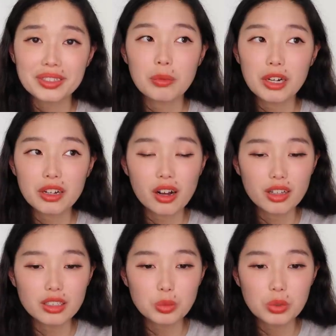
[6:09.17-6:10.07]
Community
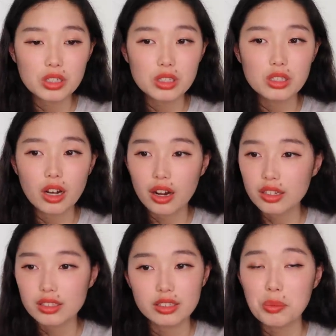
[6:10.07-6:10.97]
college was
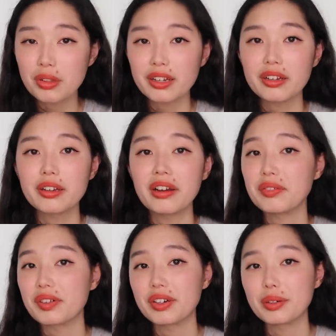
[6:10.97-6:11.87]
not a plan
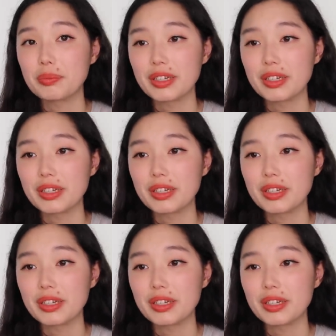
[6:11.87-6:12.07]
ever